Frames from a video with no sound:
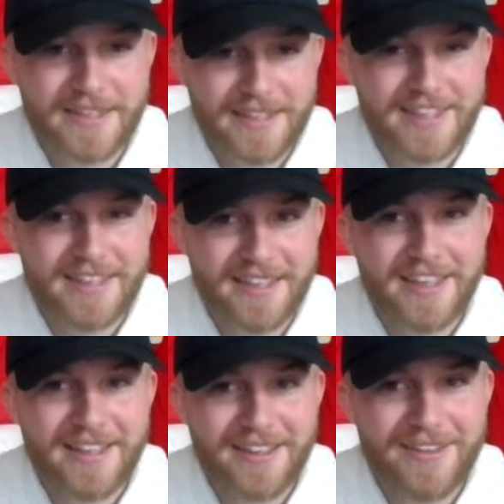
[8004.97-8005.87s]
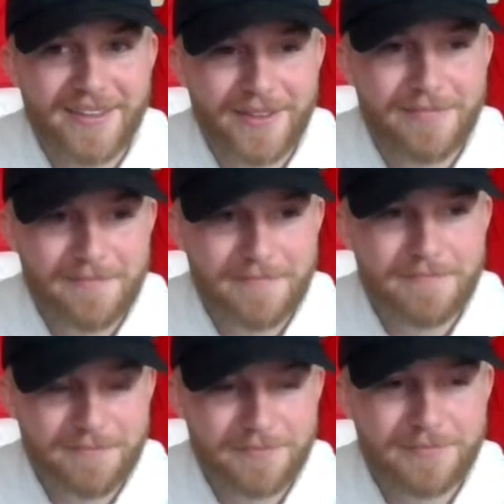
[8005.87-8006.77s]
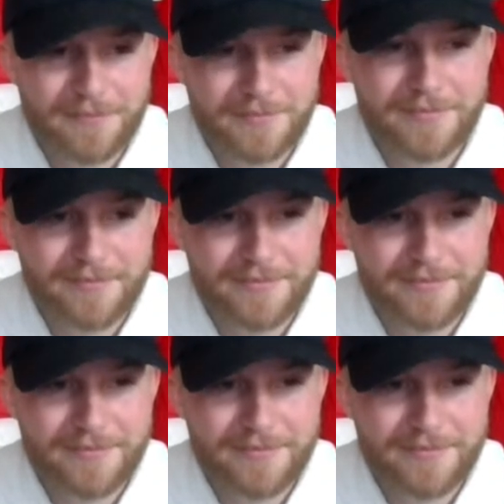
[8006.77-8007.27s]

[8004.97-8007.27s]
right, so what you do here,